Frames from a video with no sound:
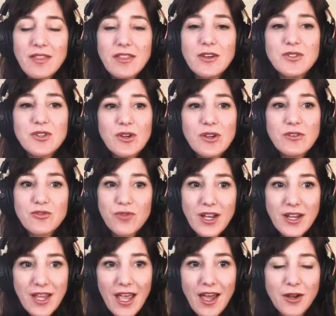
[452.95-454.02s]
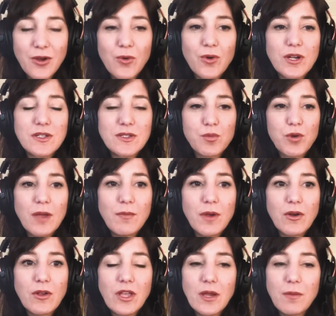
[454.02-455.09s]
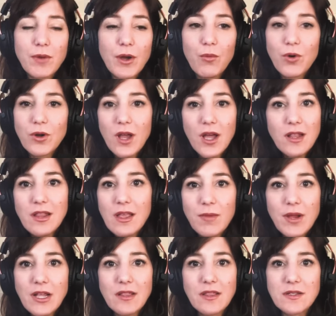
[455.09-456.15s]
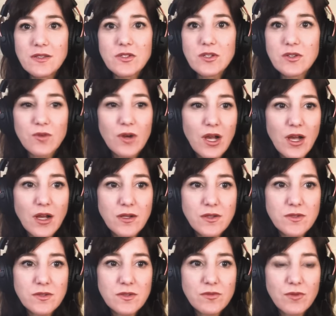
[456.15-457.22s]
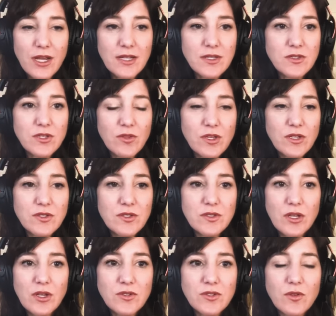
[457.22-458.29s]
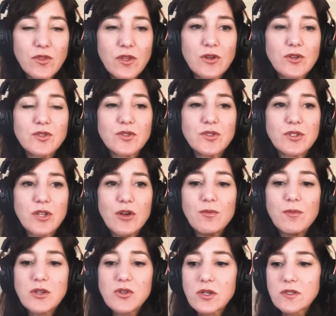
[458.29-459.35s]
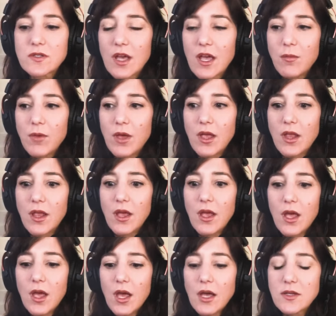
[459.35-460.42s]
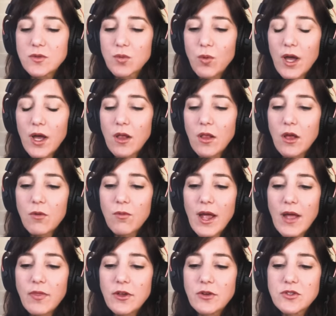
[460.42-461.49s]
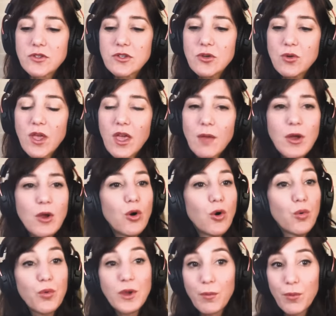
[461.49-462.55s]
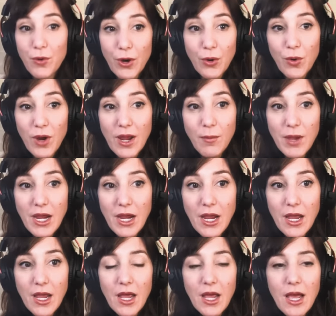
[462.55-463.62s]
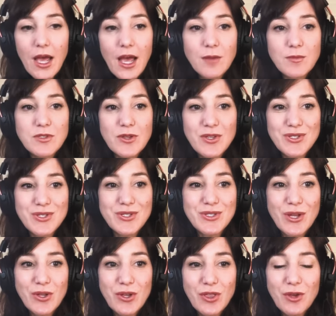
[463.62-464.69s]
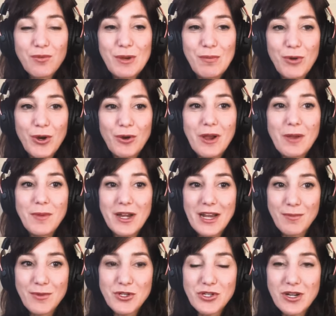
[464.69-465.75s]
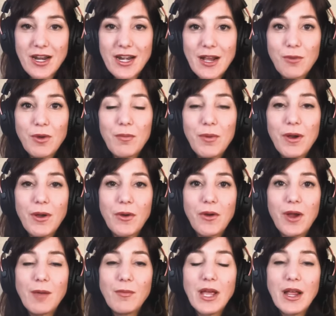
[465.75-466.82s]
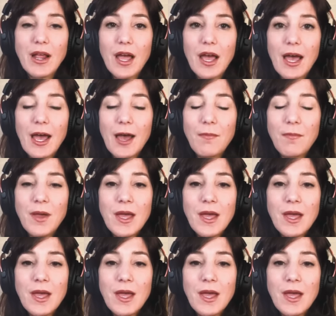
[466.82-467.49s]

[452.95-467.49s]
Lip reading: those are drug categories primarily, but we're not limiting this to drugs, right? So this is also, there's so much excitement as well around, there's new chemical reprogramming. So this is cellular reprogramming, epigenetic reprogramming,